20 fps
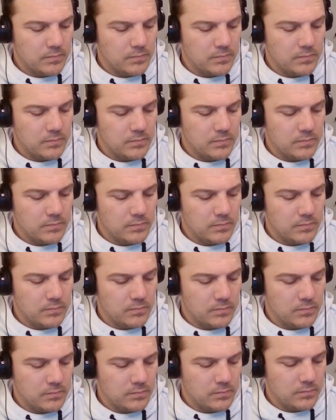
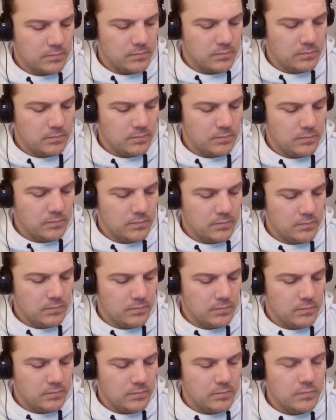
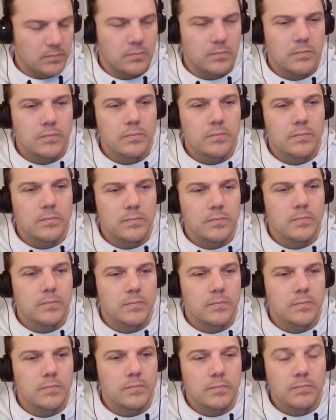
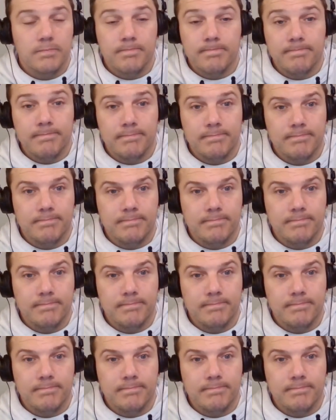This person isn't speaking.